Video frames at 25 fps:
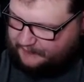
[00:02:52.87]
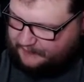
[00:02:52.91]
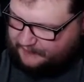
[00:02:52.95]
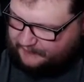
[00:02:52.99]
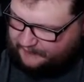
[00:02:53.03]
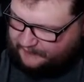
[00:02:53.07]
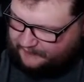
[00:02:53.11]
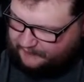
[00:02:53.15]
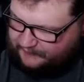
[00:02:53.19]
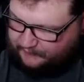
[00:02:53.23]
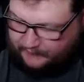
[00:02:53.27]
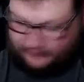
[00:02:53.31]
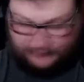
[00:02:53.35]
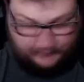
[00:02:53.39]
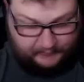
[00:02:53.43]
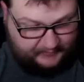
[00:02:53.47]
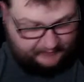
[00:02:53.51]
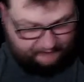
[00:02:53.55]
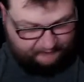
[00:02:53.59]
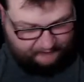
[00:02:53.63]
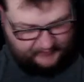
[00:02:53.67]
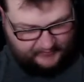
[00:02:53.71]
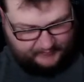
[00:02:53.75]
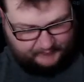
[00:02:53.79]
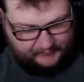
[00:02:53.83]
which is one of
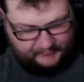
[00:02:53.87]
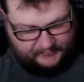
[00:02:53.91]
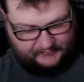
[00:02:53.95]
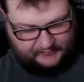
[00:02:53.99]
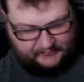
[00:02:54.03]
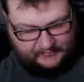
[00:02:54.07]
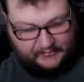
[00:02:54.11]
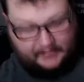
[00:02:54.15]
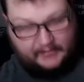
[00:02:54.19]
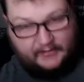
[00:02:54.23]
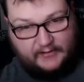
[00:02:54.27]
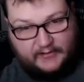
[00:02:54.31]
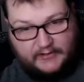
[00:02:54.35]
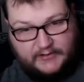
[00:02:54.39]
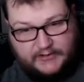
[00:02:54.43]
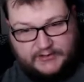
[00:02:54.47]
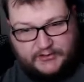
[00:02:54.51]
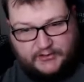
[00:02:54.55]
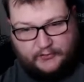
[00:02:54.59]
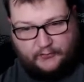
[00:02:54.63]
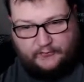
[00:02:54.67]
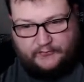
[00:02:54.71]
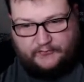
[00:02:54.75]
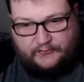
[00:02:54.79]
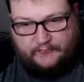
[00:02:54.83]
my favorite
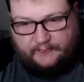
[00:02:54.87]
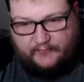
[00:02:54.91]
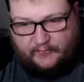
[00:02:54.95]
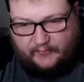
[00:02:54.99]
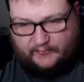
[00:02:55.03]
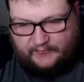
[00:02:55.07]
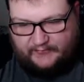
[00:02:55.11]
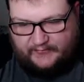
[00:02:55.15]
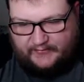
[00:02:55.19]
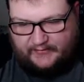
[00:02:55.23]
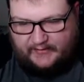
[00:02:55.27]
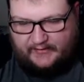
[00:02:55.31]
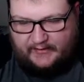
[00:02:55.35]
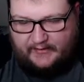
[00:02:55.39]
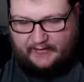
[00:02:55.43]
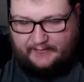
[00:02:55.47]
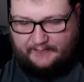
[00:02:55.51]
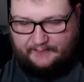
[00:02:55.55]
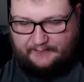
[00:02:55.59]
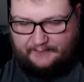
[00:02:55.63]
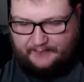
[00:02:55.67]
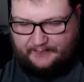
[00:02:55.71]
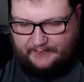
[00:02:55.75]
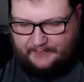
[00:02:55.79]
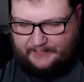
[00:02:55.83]
shows of all
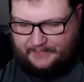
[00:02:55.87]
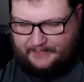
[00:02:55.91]
time.